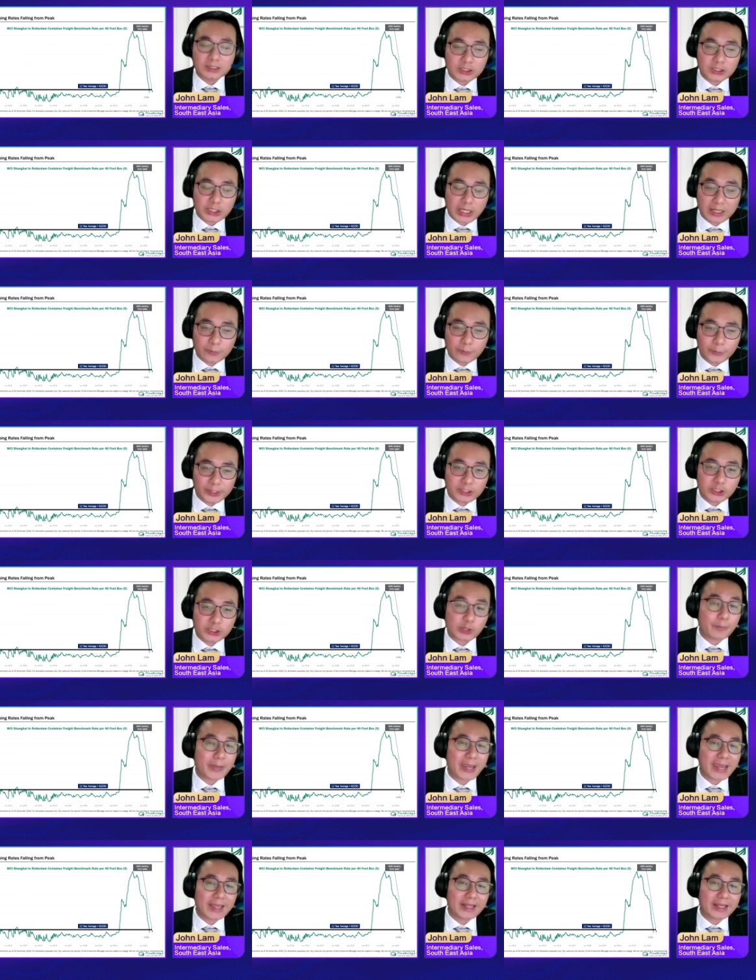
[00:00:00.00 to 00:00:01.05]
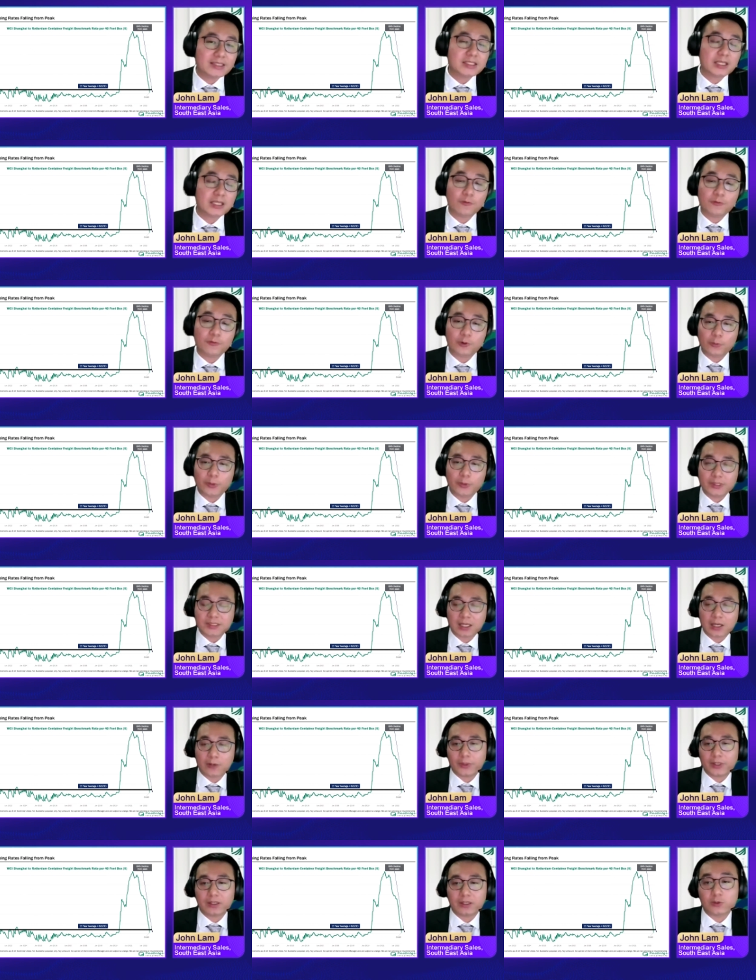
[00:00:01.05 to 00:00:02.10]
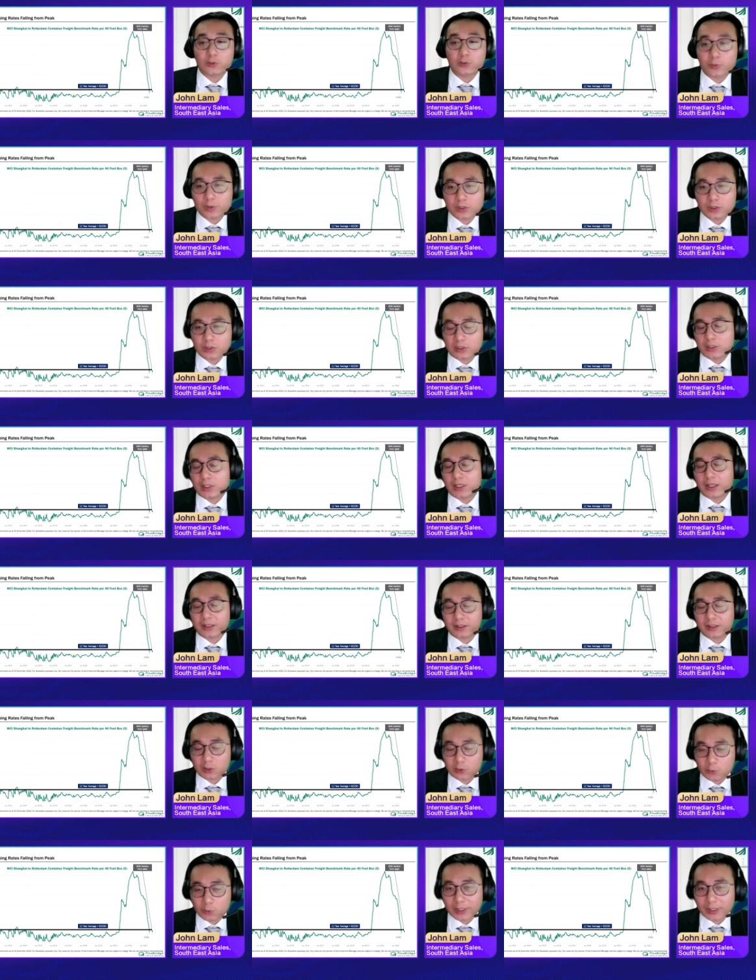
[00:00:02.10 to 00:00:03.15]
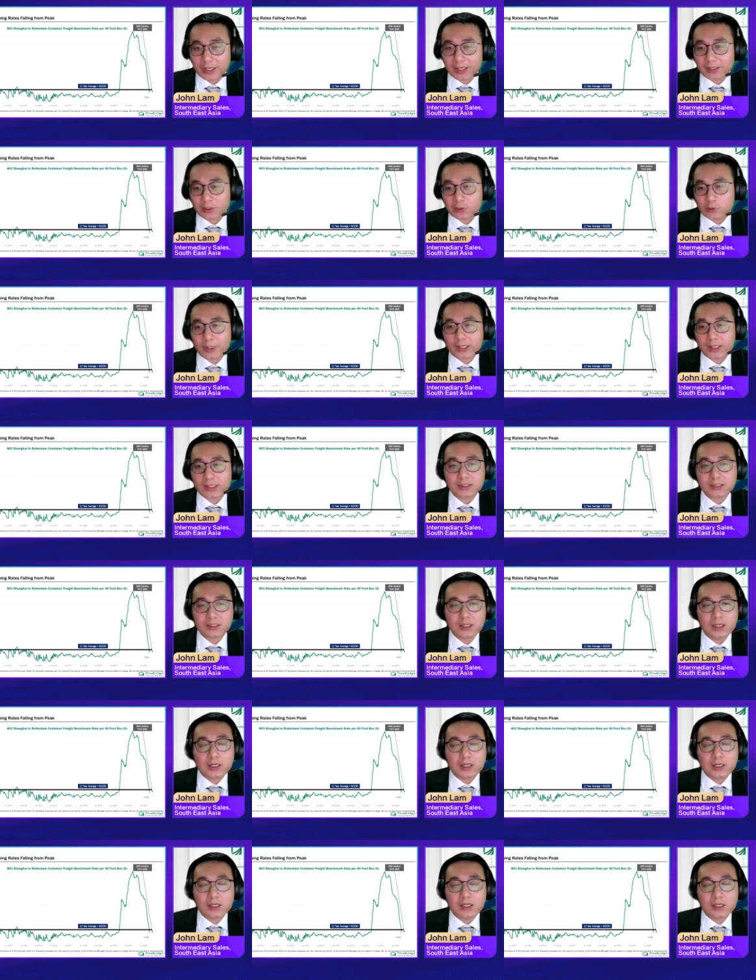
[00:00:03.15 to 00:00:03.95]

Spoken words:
area, Japan, South Korea, Taiwan, and the UK and US,